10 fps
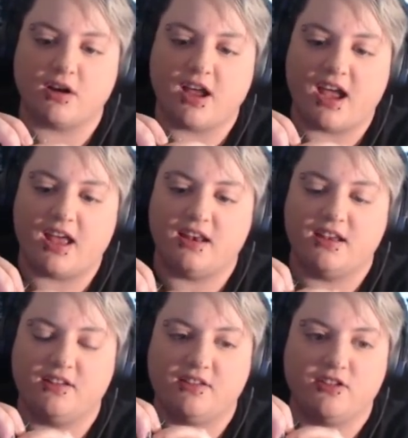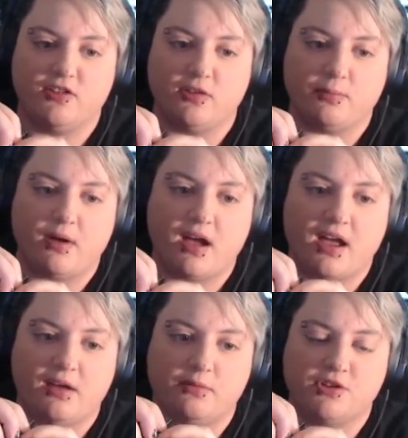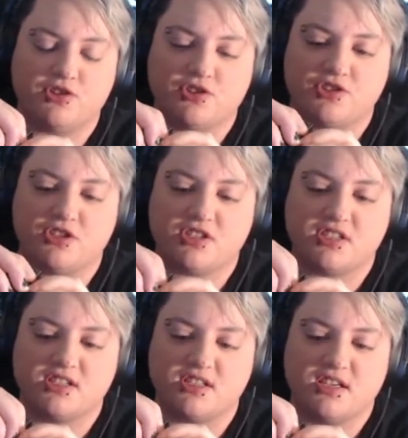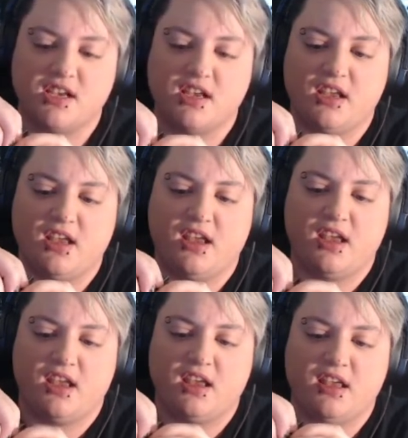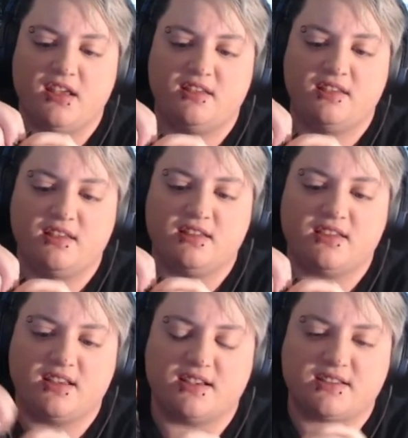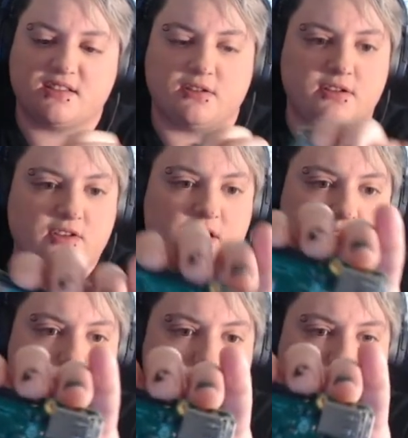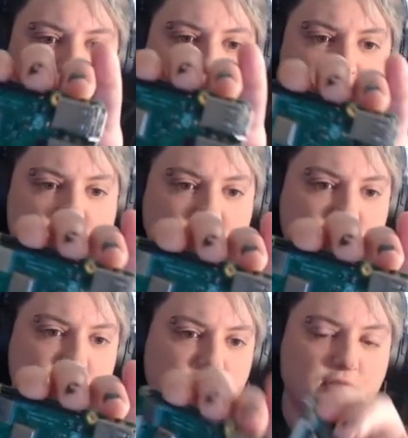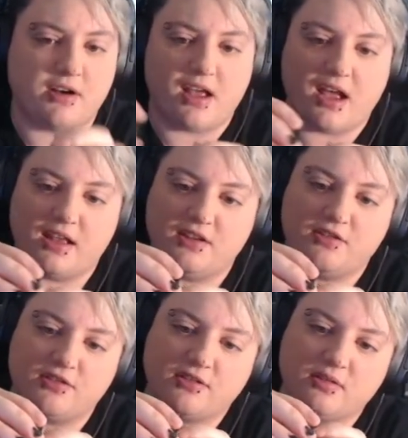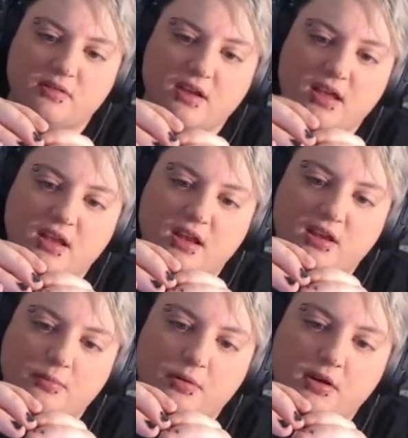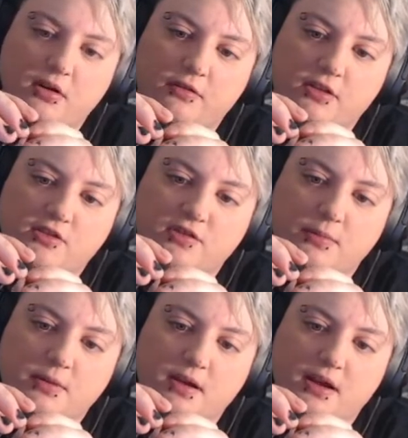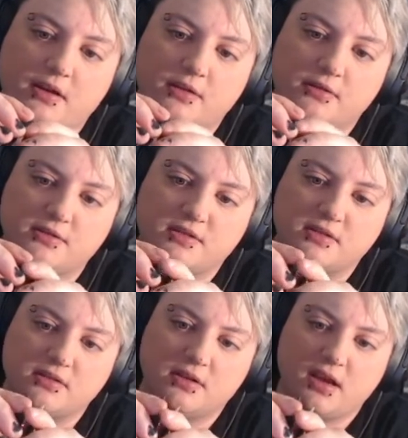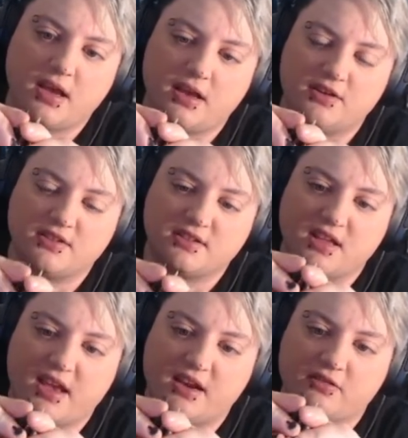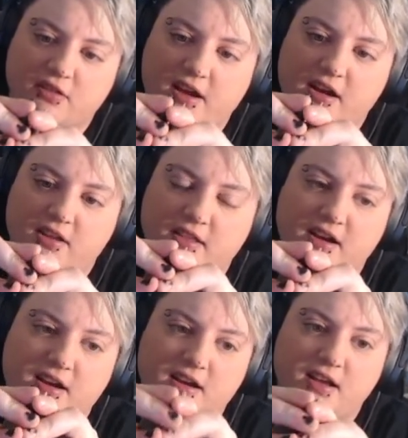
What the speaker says: Hat into the Pi, which is just as easy as this. So you've got the Pi, you've got the Unicorn Hat, and you just take it and you put it over the GPIOs and just slide it right on there.